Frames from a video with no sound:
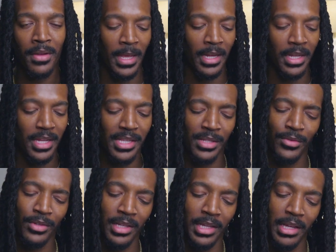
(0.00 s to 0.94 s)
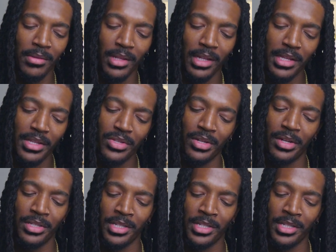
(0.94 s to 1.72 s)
and it doesn't really give the listener a